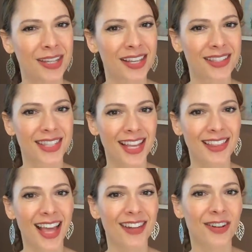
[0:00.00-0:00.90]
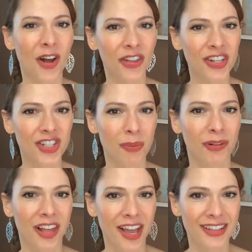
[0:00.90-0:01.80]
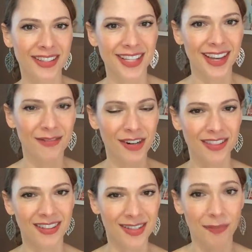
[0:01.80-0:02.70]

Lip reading: because then that knowledge applies to everything,